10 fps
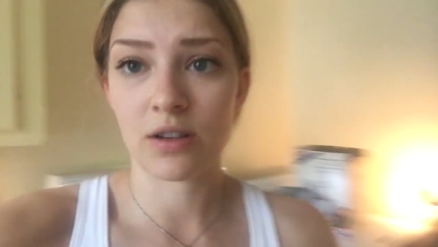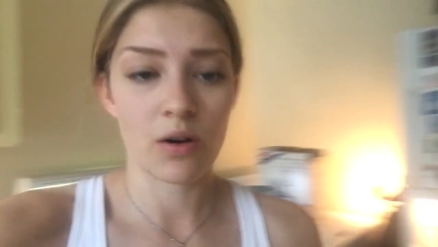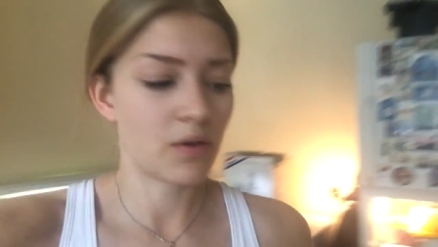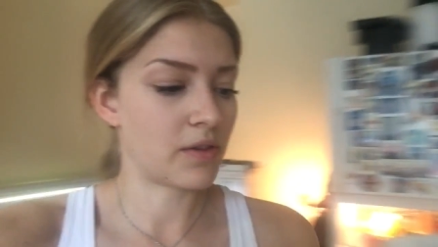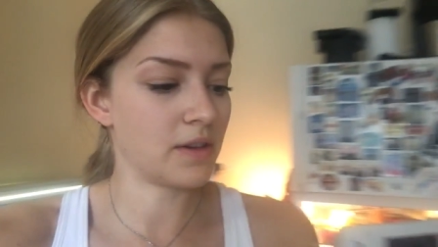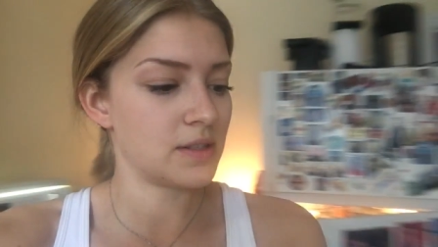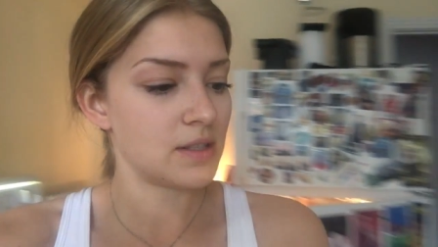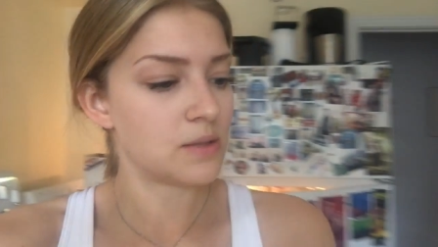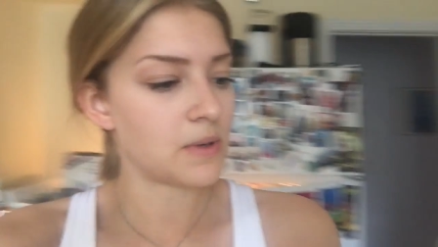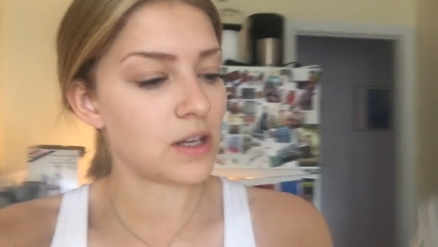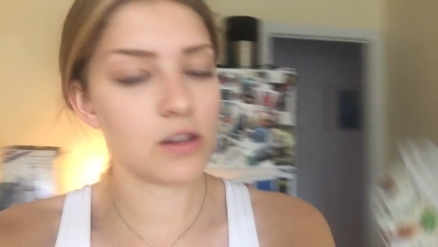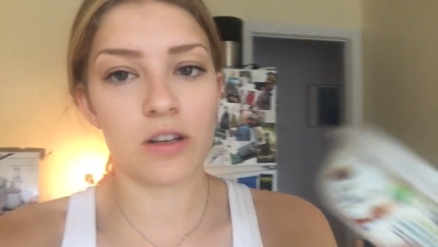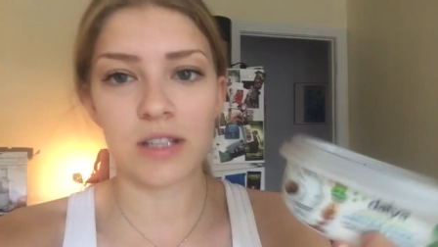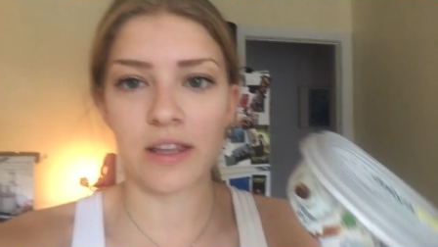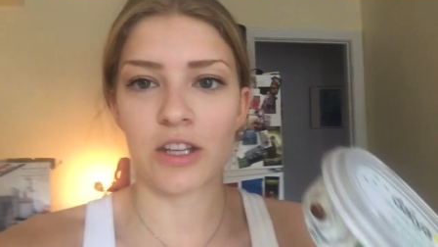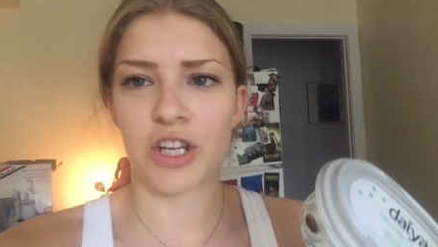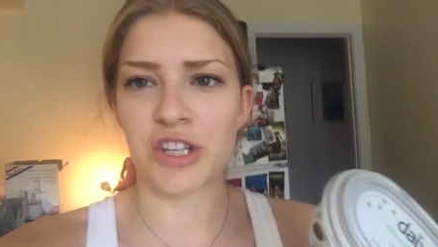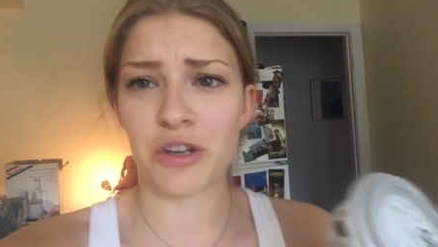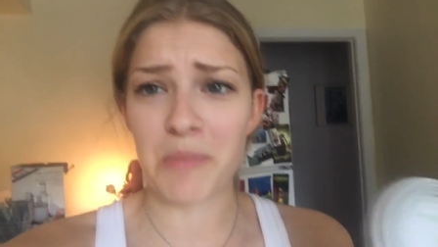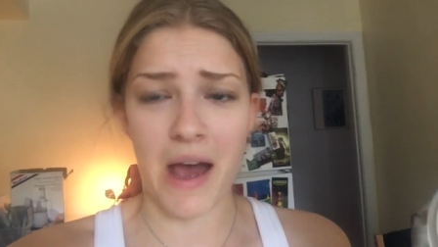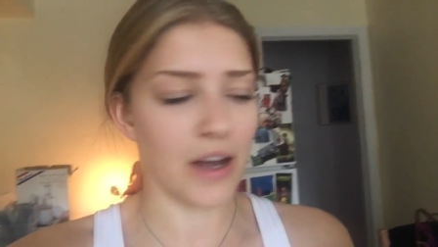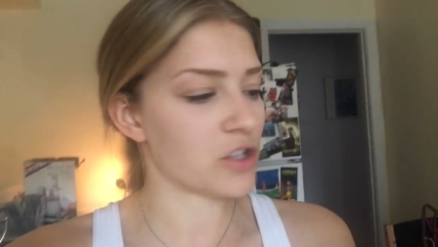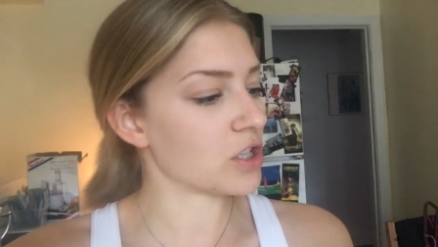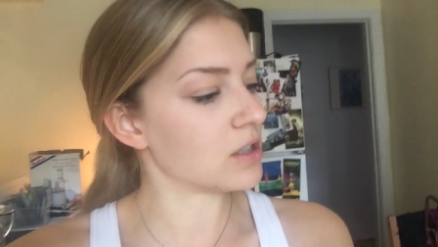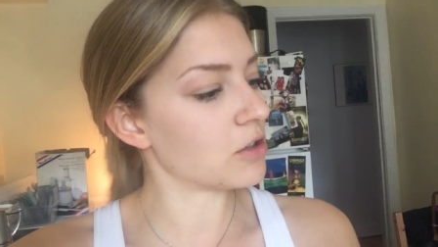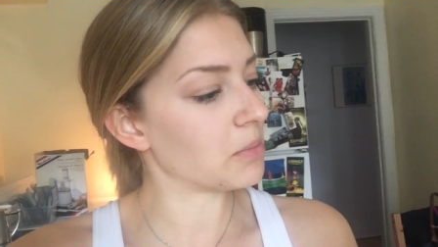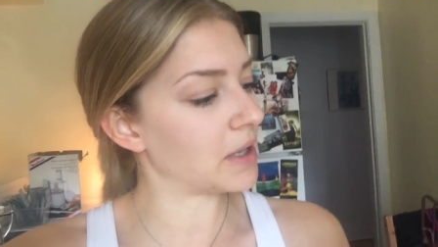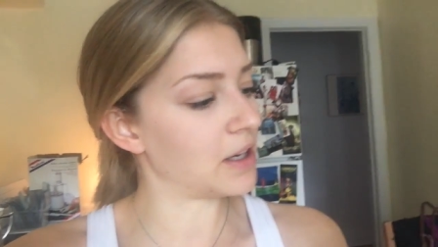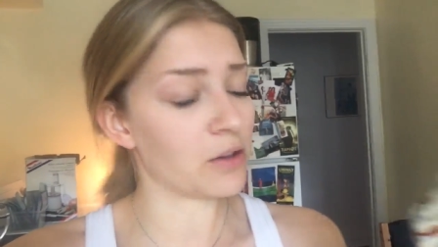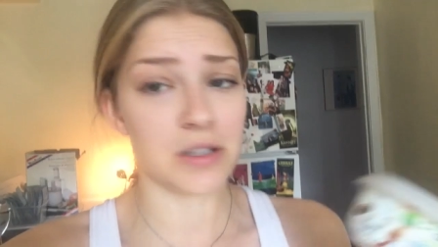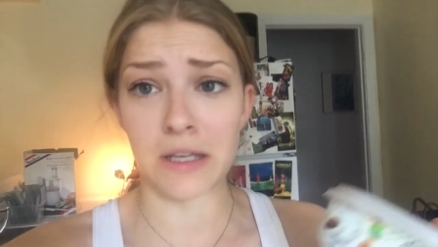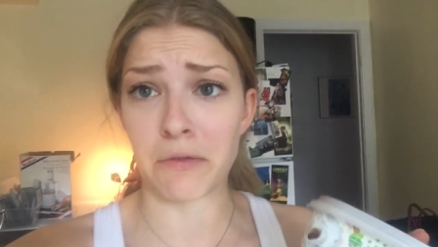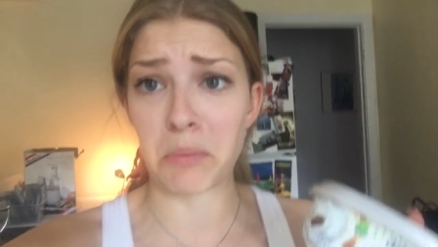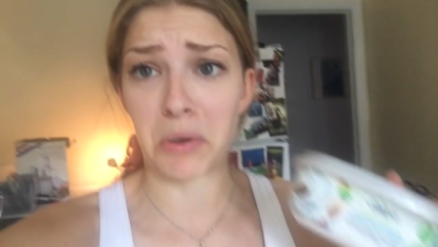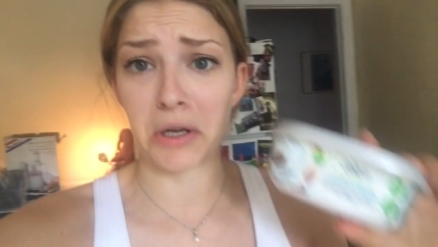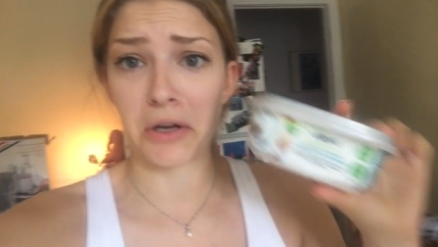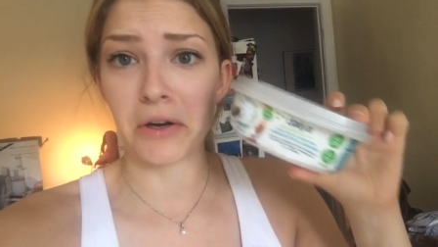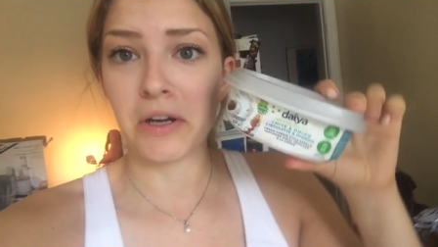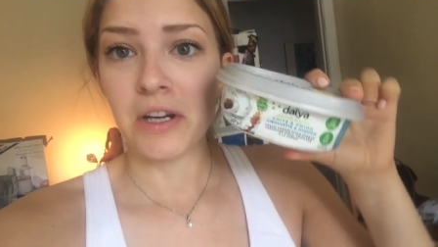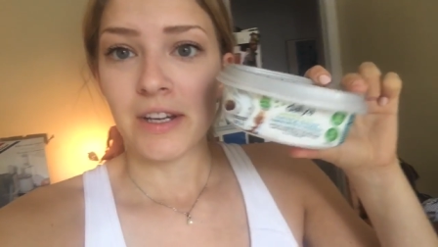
So this is what it looks like. They changed their packaging a little bit and it looks even prettier.